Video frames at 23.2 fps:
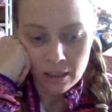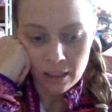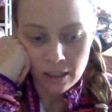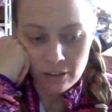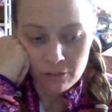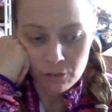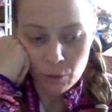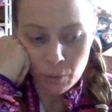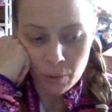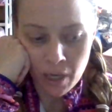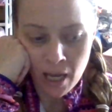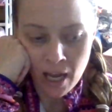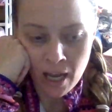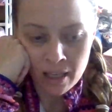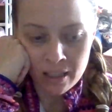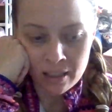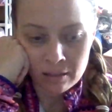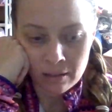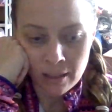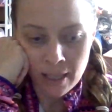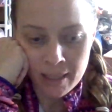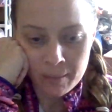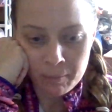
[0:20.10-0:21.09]
if you are not in
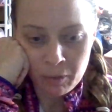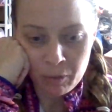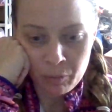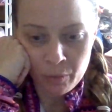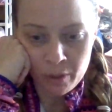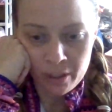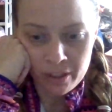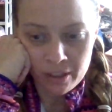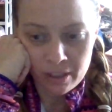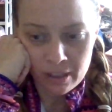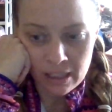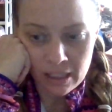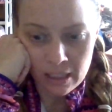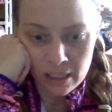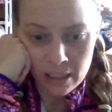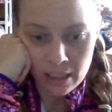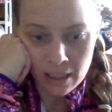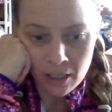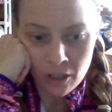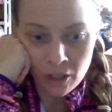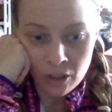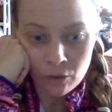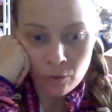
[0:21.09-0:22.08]
alignment with
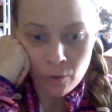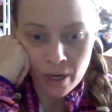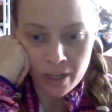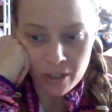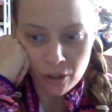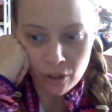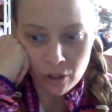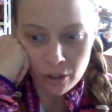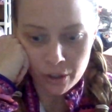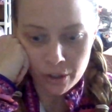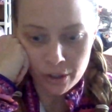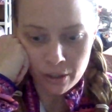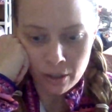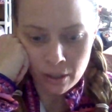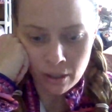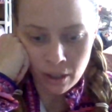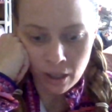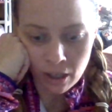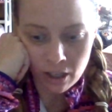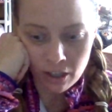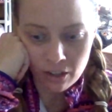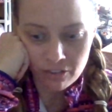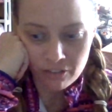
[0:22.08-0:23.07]
the greater good
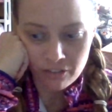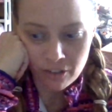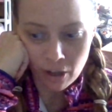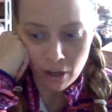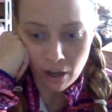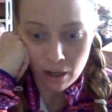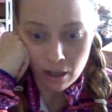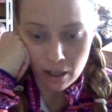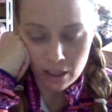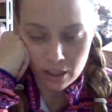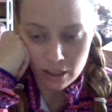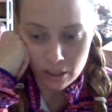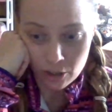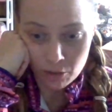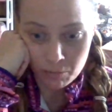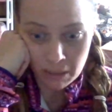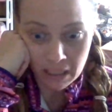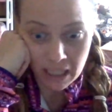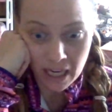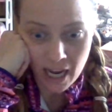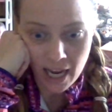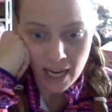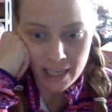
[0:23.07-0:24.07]
of
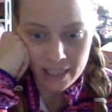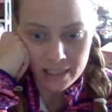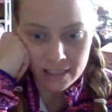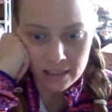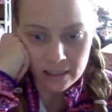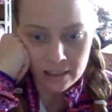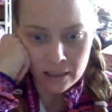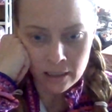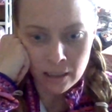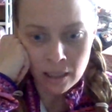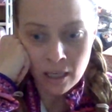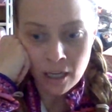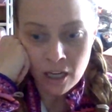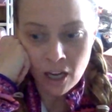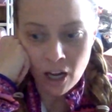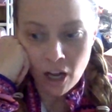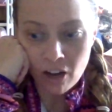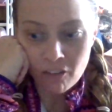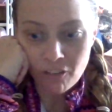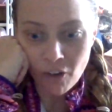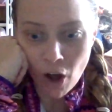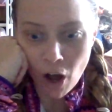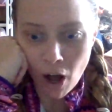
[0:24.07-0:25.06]
humankind and
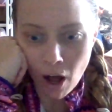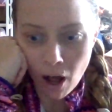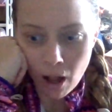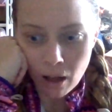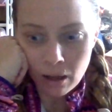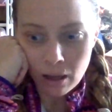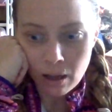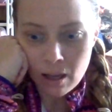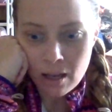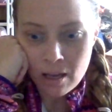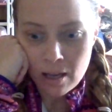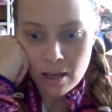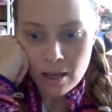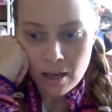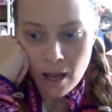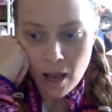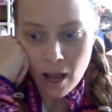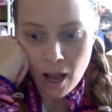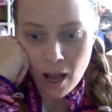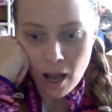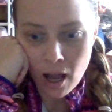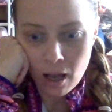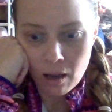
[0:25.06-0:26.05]
of all,
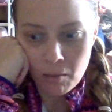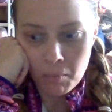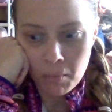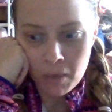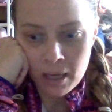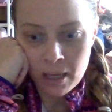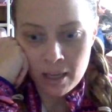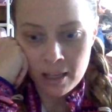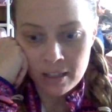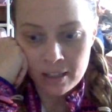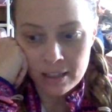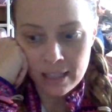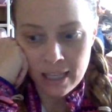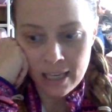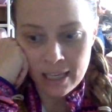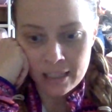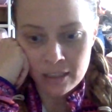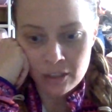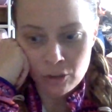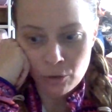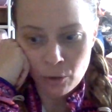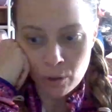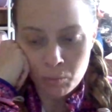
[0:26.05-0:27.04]
um,
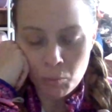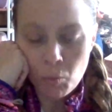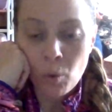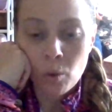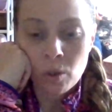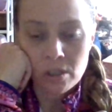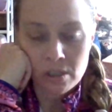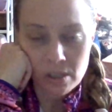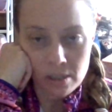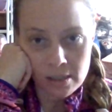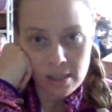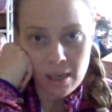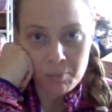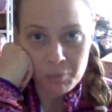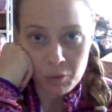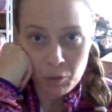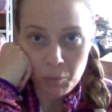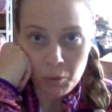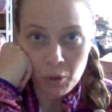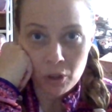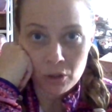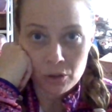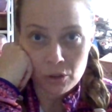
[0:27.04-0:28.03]
then you are more
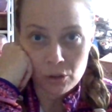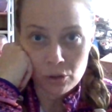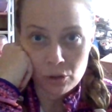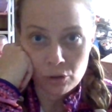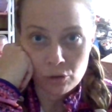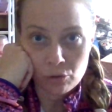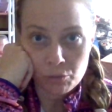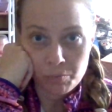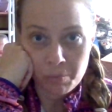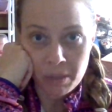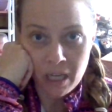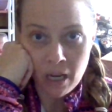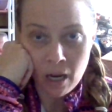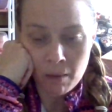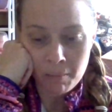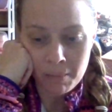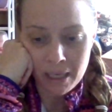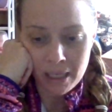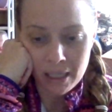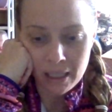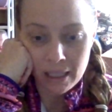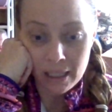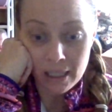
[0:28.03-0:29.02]
susceptible to
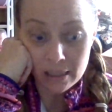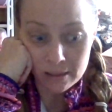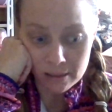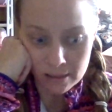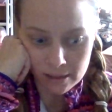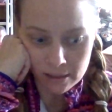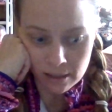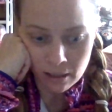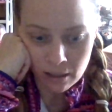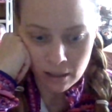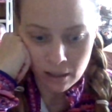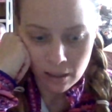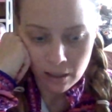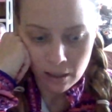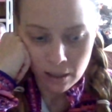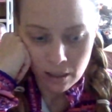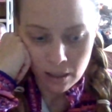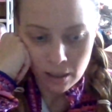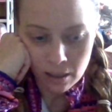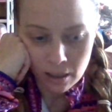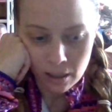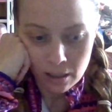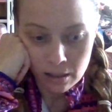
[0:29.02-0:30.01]
becoming its
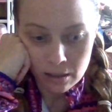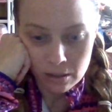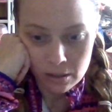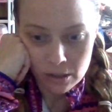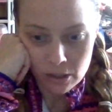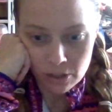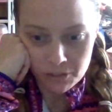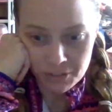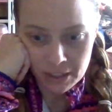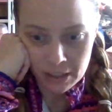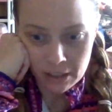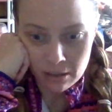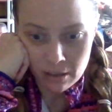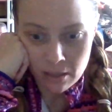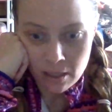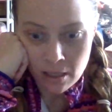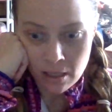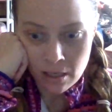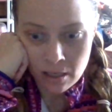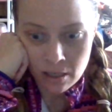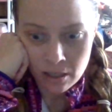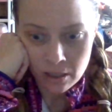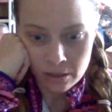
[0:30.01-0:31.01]
servant,
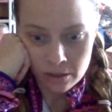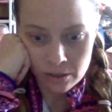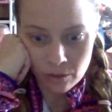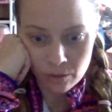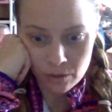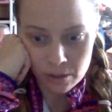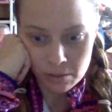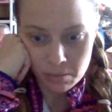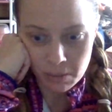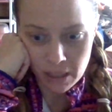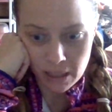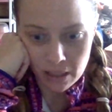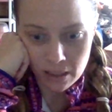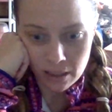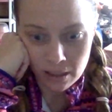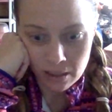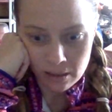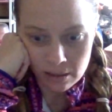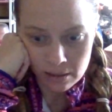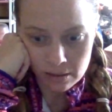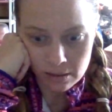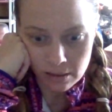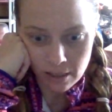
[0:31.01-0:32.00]
so to speak,
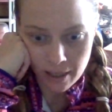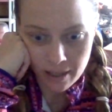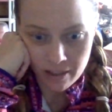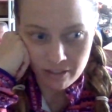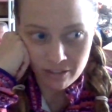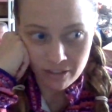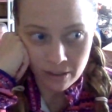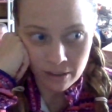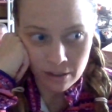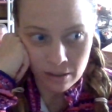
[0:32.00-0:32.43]
slave,